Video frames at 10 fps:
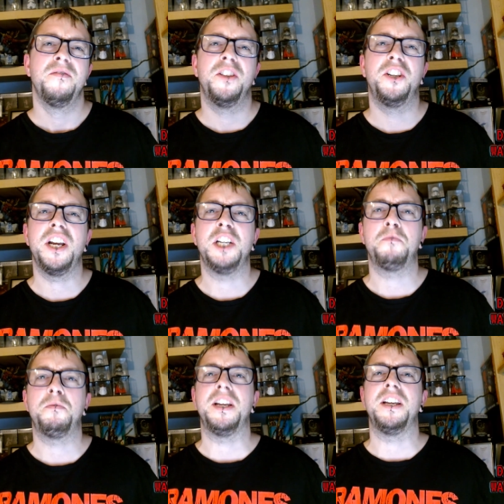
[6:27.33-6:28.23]
The
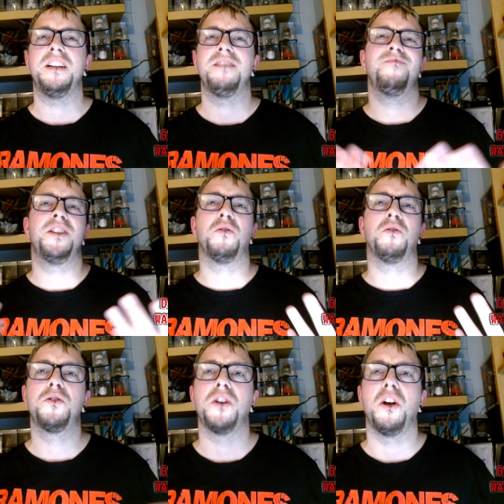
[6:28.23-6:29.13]
GHB is
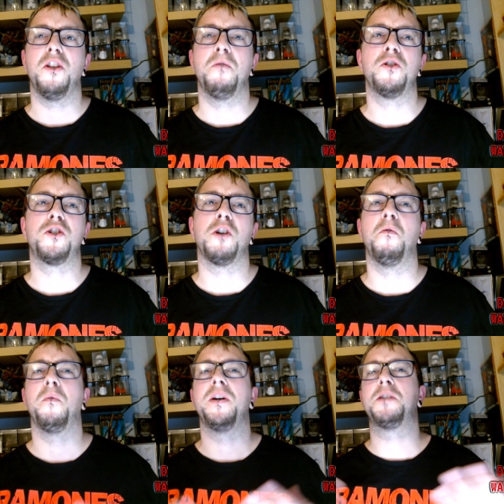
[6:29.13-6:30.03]
also the most
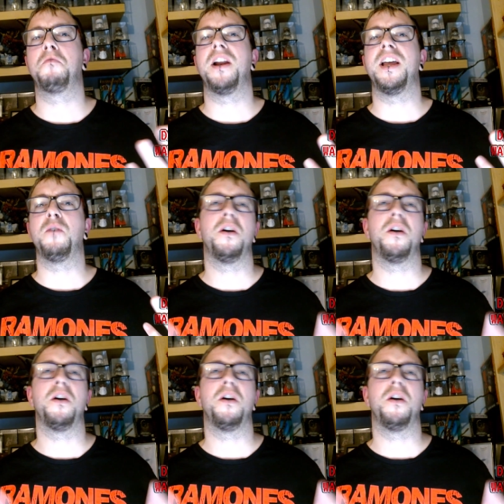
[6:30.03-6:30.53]
common way to play,